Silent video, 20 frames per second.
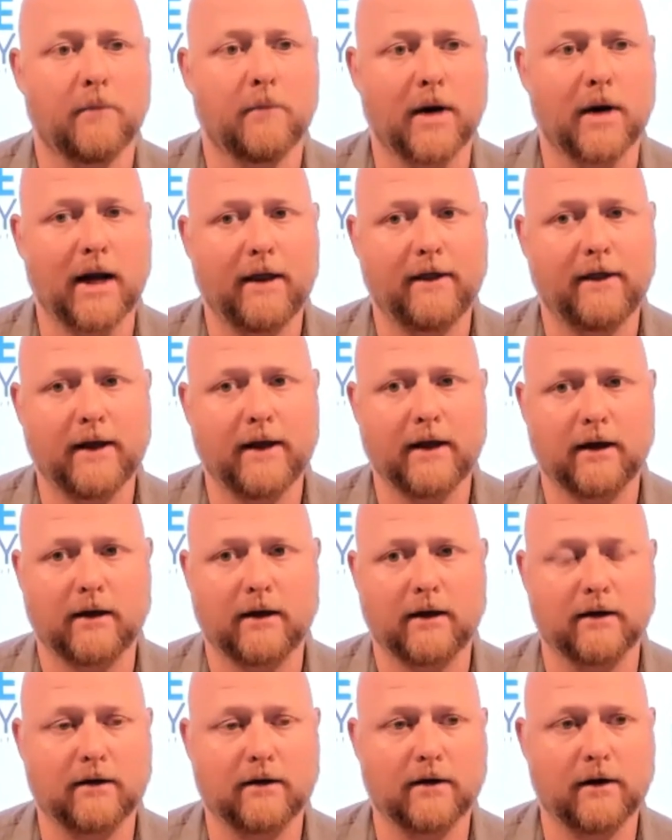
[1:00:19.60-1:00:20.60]
but I think
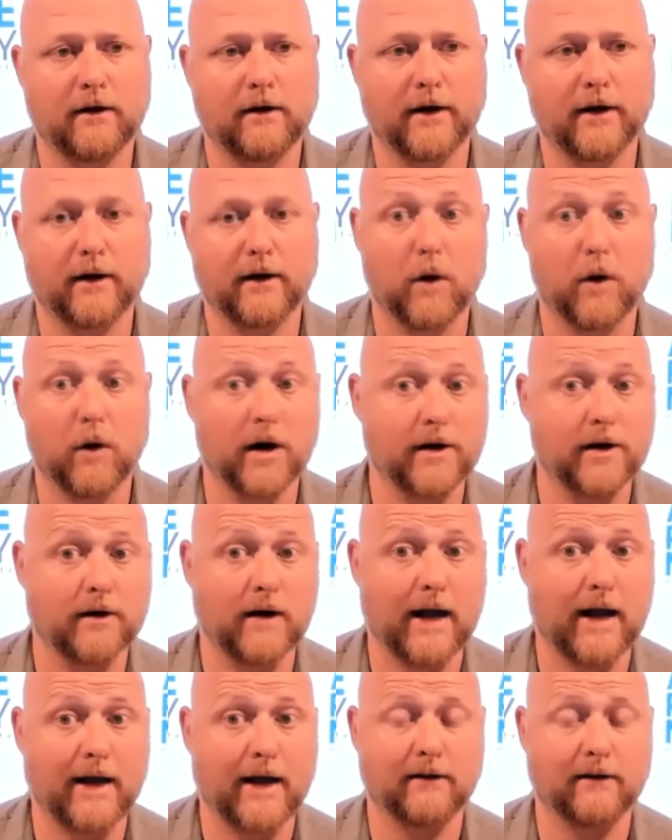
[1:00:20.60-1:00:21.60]
considering where
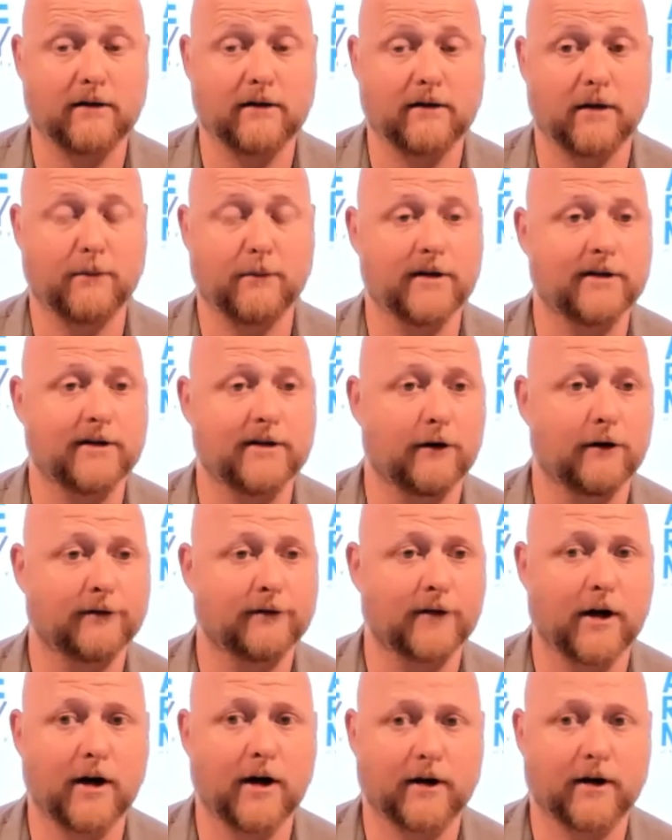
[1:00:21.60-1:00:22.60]
you're at and some of the
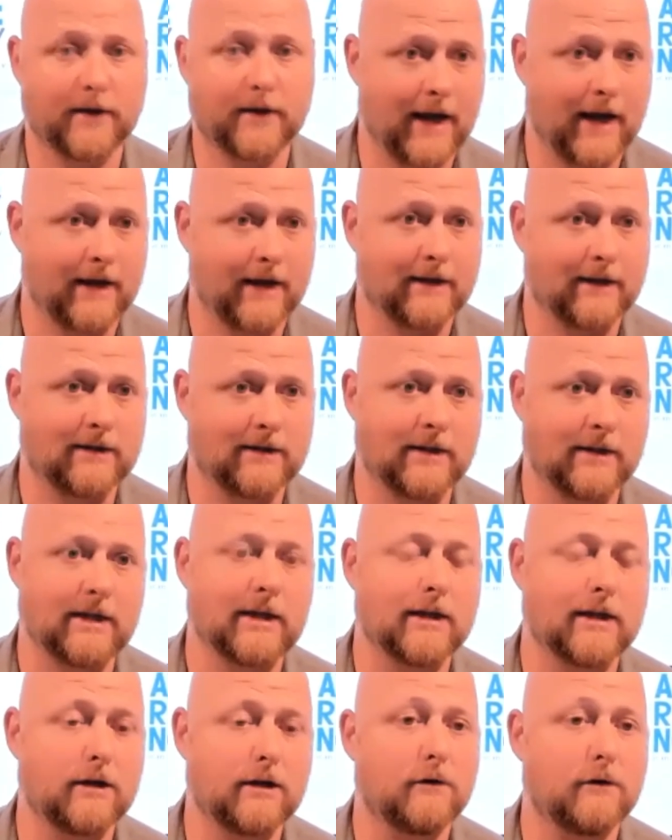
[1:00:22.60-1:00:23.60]
self-talk that I can
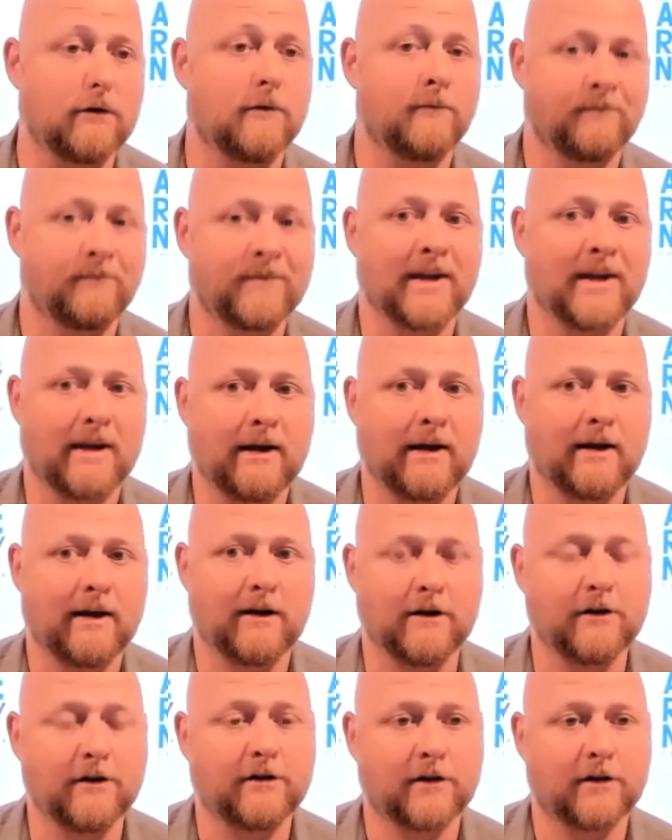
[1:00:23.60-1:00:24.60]
see in you,
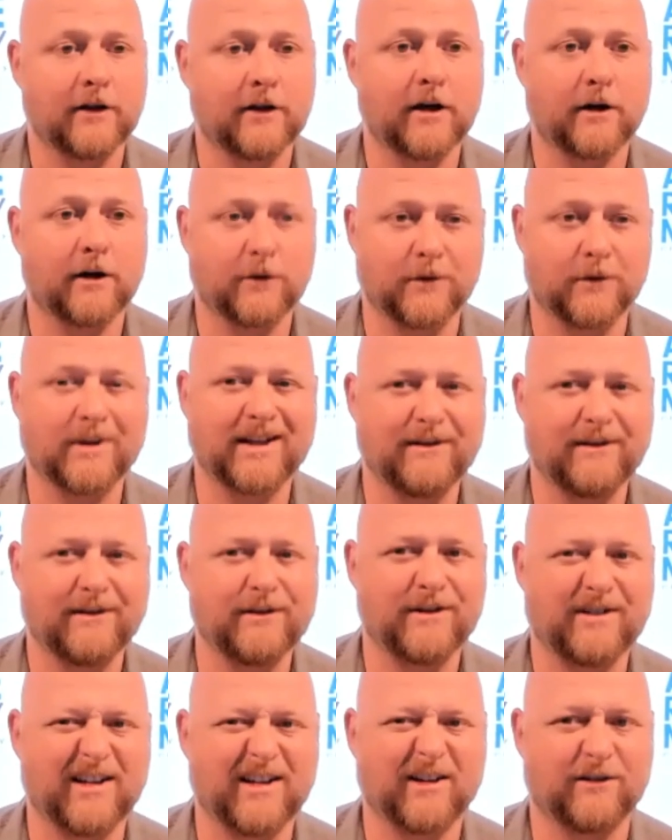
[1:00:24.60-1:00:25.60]
you should go give
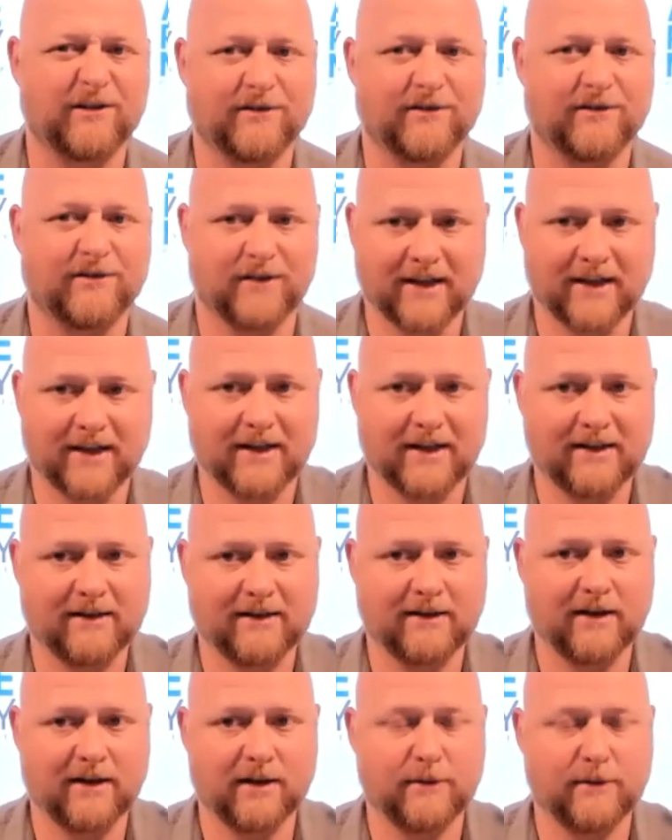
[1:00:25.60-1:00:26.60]
yourself like,
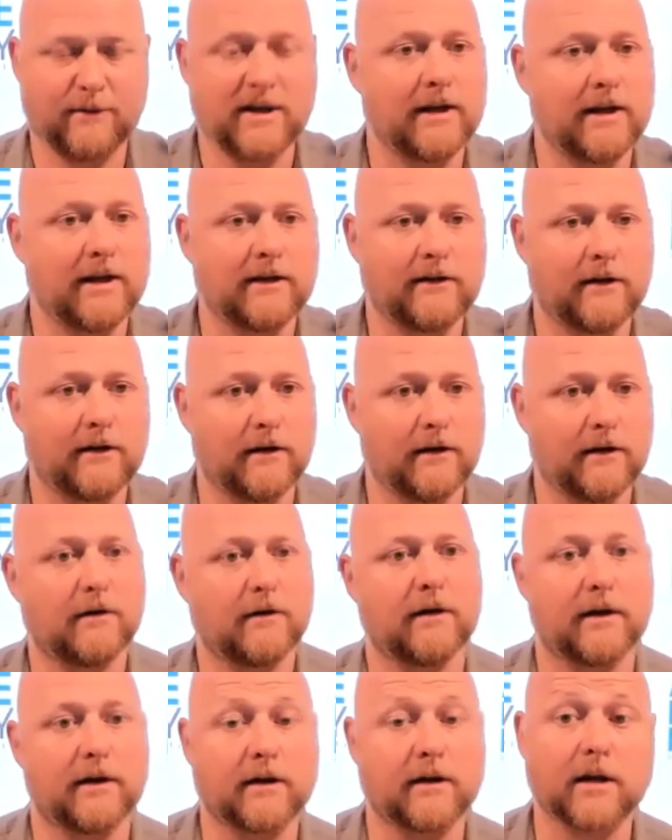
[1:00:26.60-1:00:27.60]
this is going to be easier.
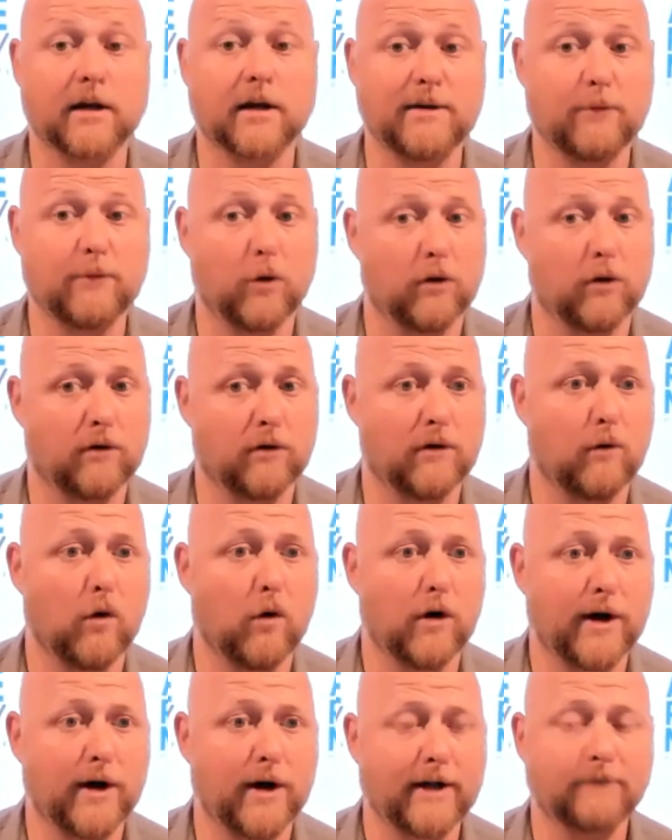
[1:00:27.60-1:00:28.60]
It's going to be more
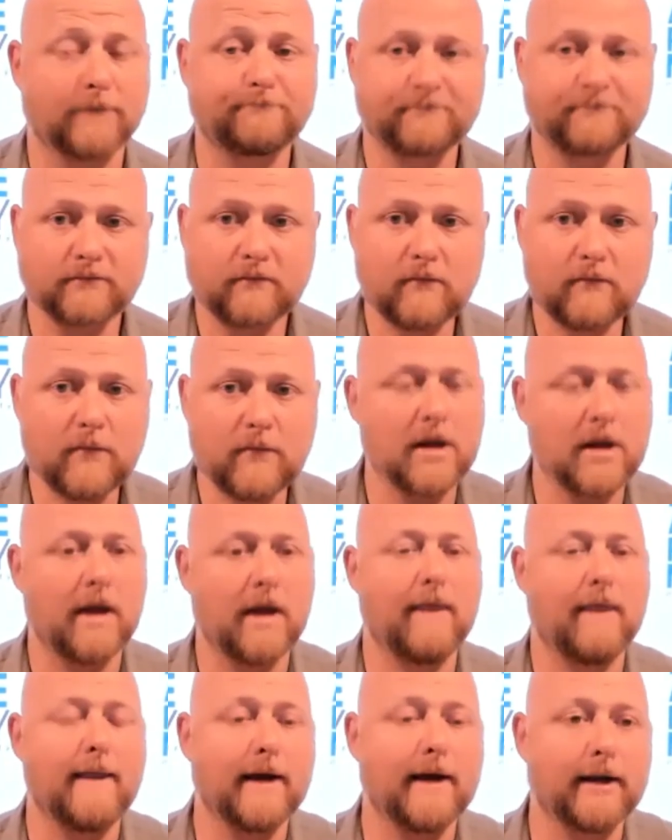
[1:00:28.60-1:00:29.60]
rewarding,
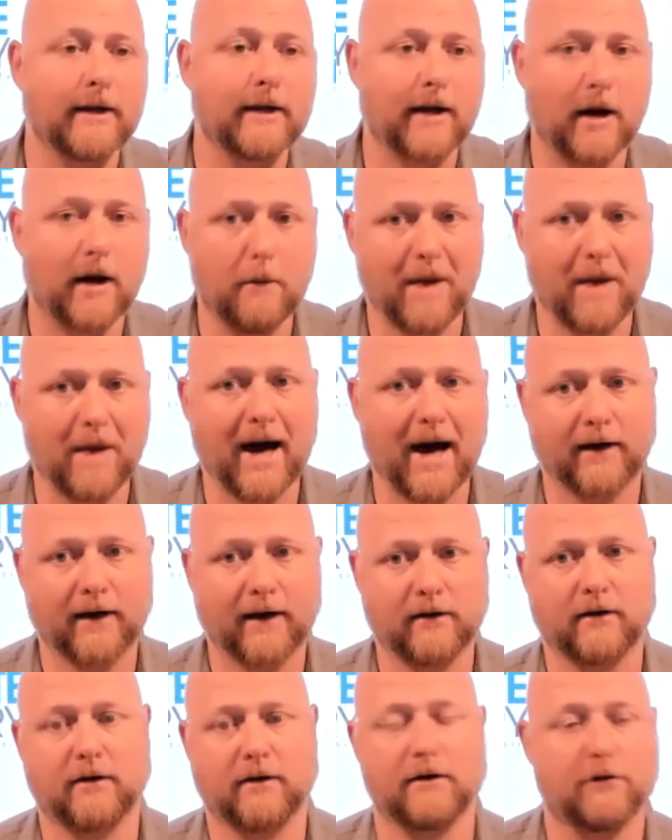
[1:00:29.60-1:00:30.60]
and then come
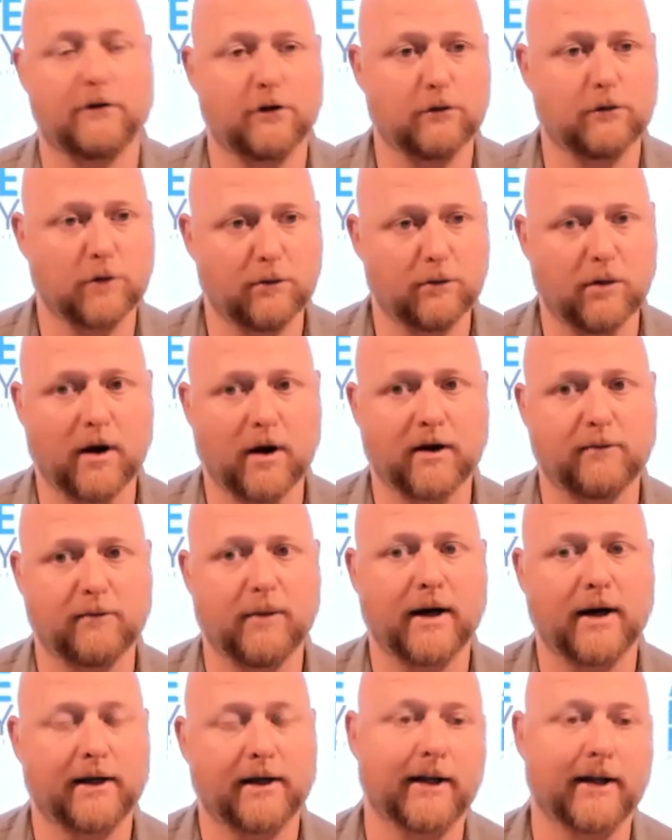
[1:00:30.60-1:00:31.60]
back to consumer
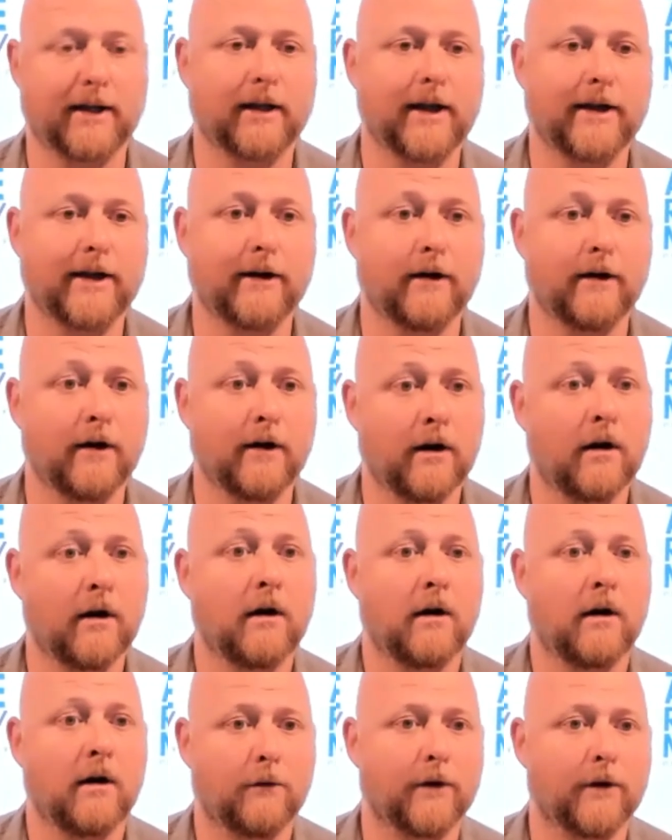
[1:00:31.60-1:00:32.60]
prospecting later,
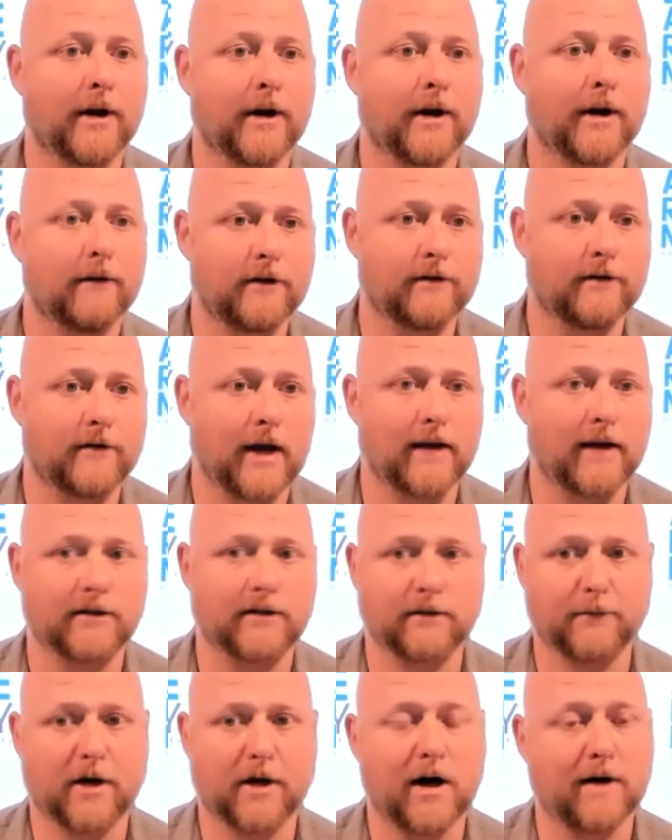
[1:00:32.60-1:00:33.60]
whenever you've
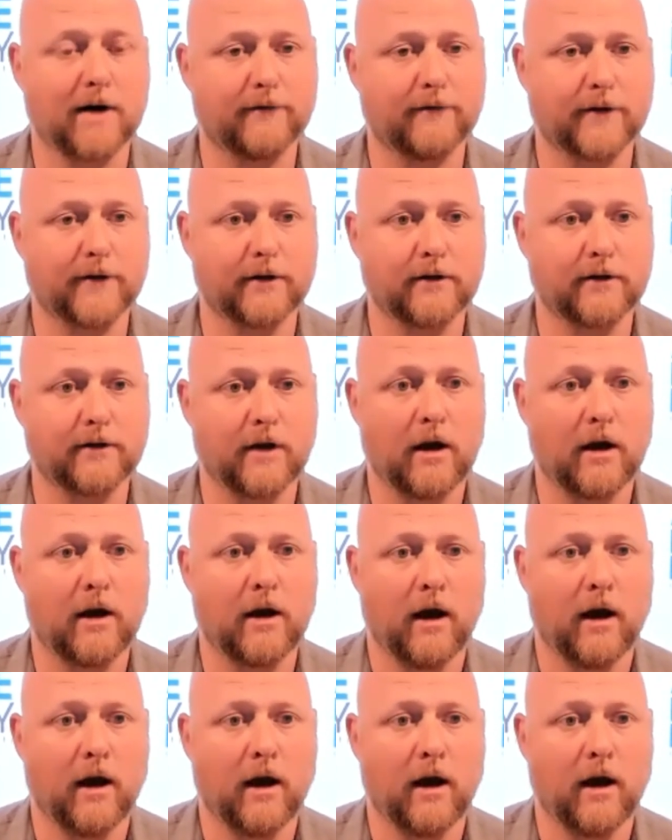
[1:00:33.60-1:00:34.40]
got some confidence.